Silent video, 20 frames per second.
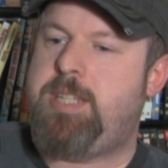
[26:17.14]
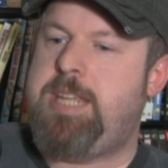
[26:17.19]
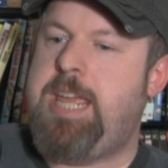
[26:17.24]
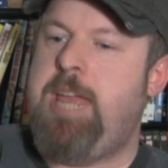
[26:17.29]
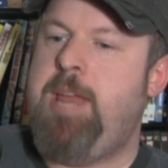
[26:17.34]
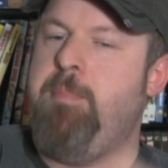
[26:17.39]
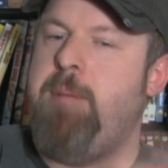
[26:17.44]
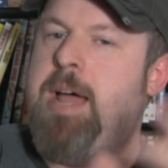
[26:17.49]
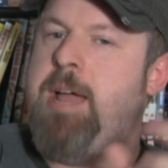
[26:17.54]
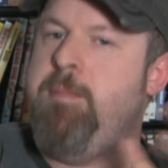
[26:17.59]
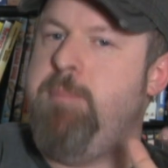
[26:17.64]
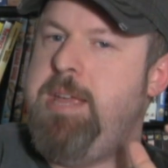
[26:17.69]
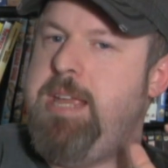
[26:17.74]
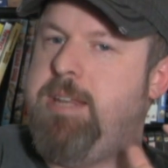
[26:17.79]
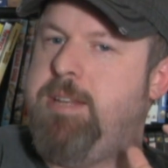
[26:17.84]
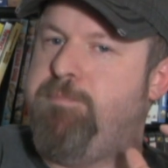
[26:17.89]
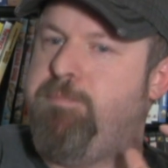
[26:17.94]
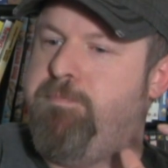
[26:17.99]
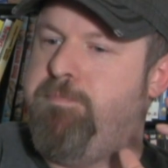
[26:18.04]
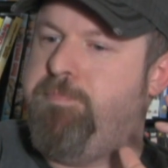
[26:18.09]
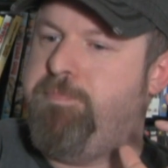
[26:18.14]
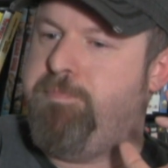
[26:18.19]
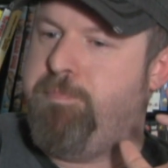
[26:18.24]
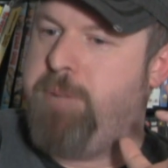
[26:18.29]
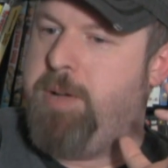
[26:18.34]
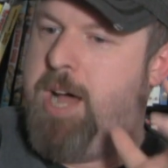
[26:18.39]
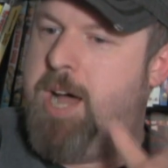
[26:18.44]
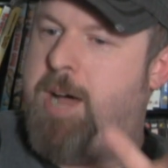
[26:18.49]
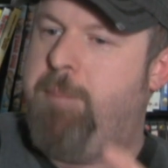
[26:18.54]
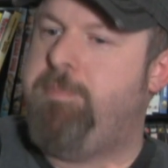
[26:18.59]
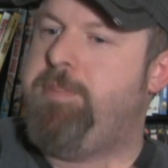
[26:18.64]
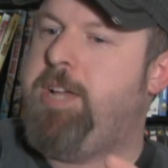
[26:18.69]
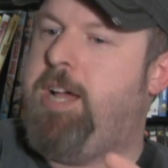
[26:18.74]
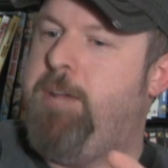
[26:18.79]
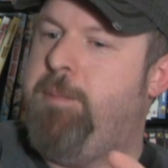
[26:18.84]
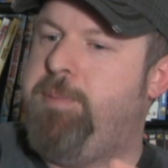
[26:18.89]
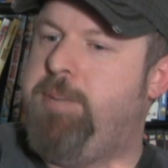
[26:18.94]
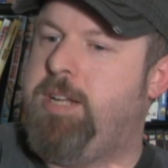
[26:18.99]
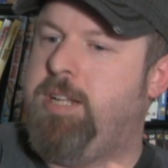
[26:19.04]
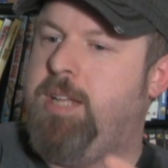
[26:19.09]
Stand By Me popped
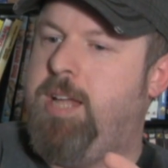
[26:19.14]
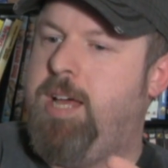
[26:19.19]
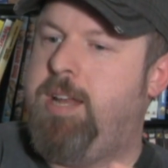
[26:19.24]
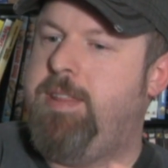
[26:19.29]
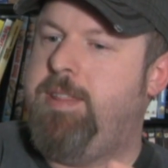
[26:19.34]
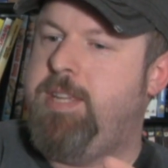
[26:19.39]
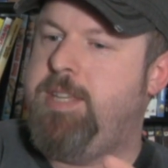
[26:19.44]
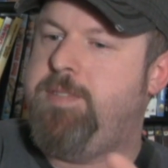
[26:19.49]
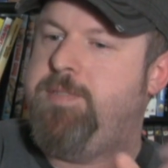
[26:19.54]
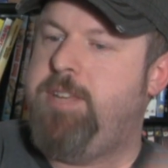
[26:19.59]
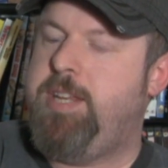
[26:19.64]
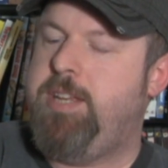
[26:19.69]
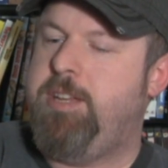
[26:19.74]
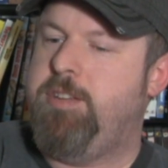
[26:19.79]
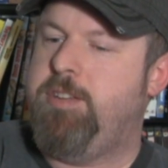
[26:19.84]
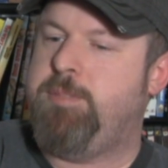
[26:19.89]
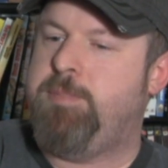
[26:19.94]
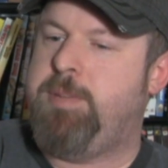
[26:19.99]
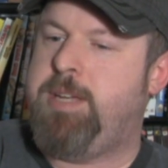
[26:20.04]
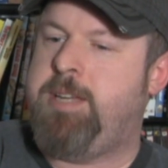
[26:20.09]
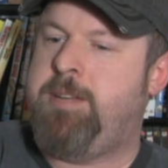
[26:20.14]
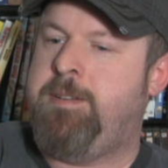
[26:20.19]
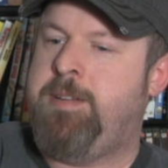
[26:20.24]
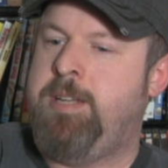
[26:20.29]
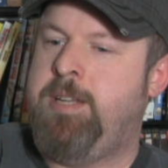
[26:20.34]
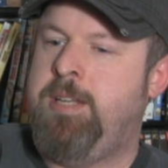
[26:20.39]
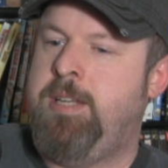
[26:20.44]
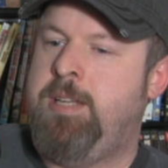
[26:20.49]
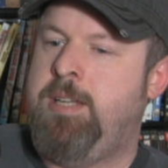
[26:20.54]
up in a lot of these videos, man.